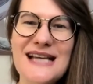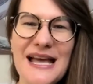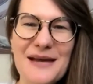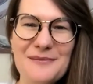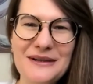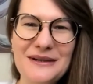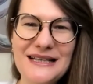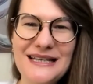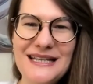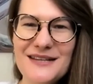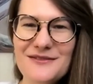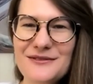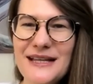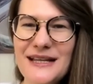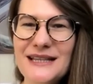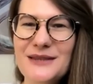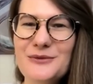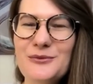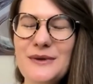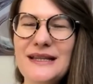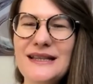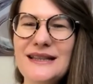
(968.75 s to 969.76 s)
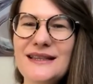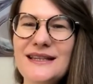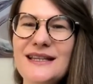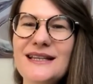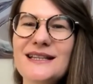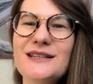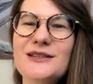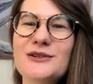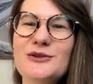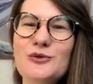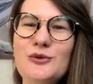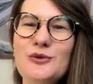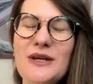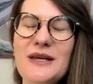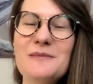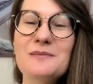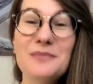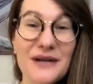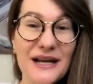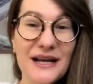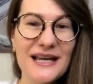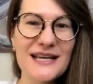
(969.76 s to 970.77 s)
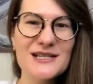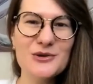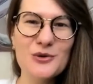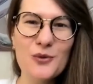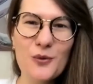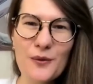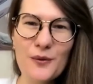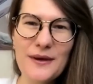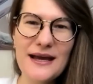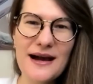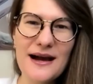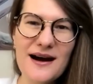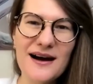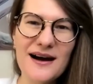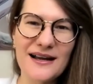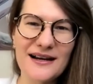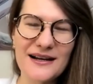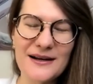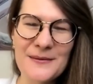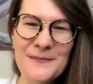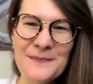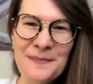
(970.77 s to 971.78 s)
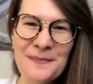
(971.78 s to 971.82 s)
I believe that we need to embrace who we are.